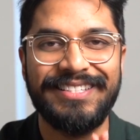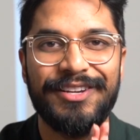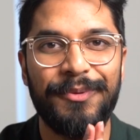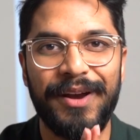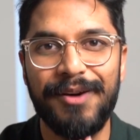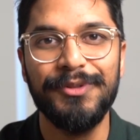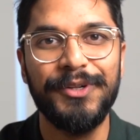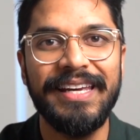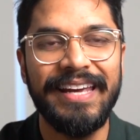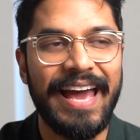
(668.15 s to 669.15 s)
So when I'm
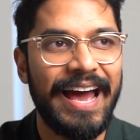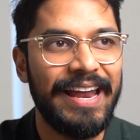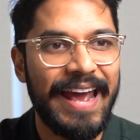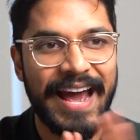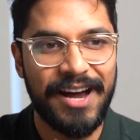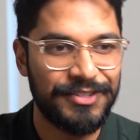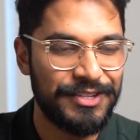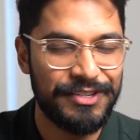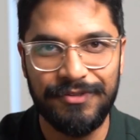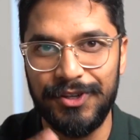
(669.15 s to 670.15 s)
looking at
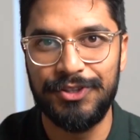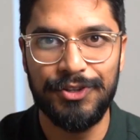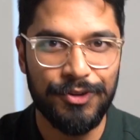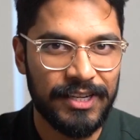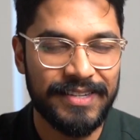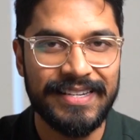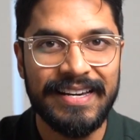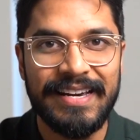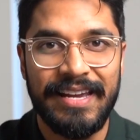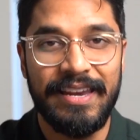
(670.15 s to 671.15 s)
houses versus units,
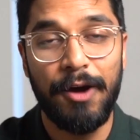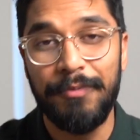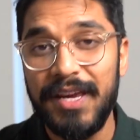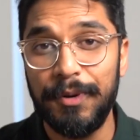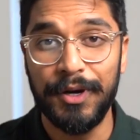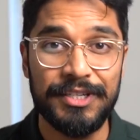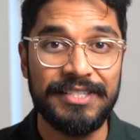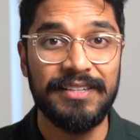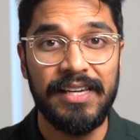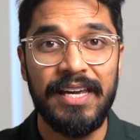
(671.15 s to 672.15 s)
now me
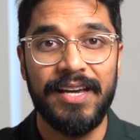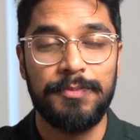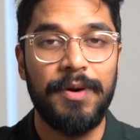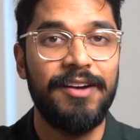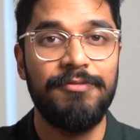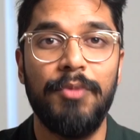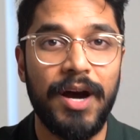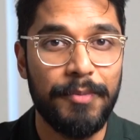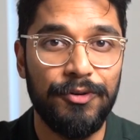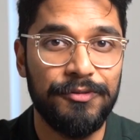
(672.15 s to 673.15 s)
personally, as part of
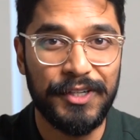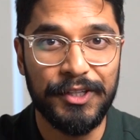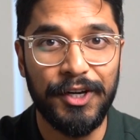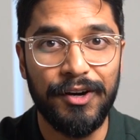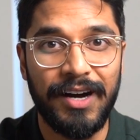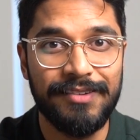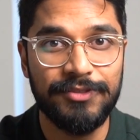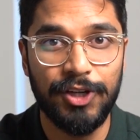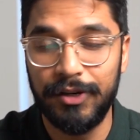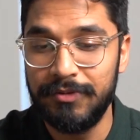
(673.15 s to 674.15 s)
my portfolio, I've
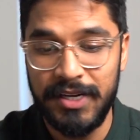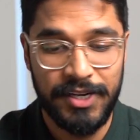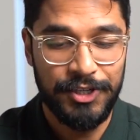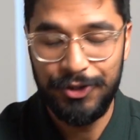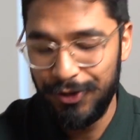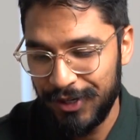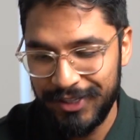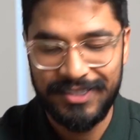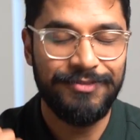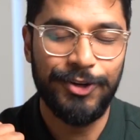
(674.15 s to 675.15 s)
got
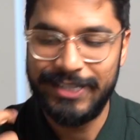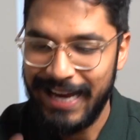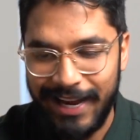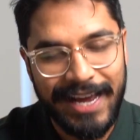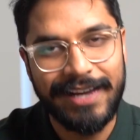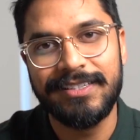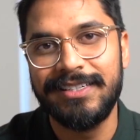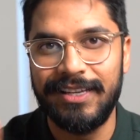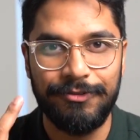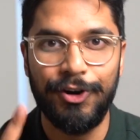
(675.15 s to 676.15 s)
units, I've got
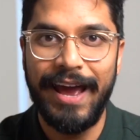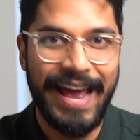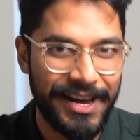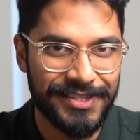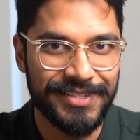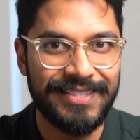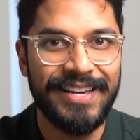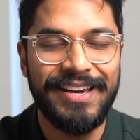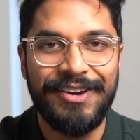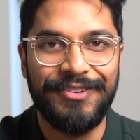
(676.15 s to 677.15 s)
townhouses and I've got houses,
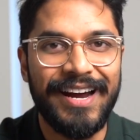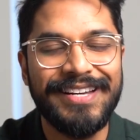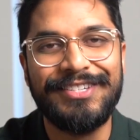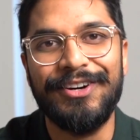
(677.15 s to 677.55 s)
right?